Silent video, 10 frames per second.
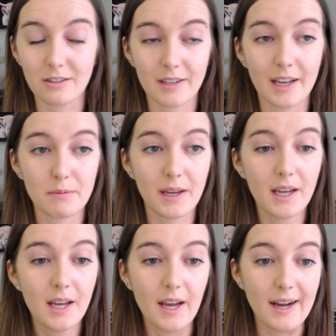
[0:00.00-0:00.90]
asked
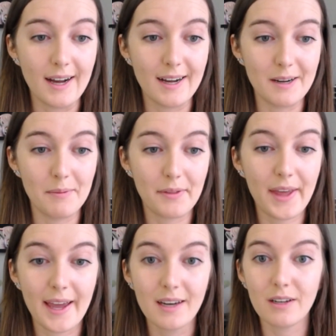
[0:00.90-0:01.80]
me um,
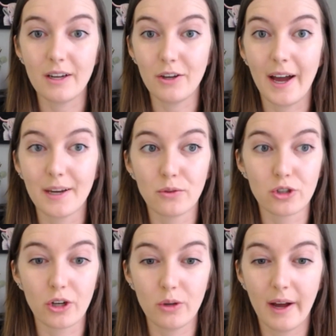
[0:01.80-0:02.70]
then i will
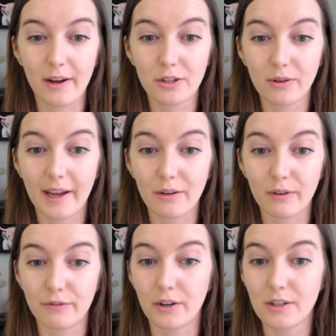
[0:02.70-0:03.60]
show you how to kind of reverse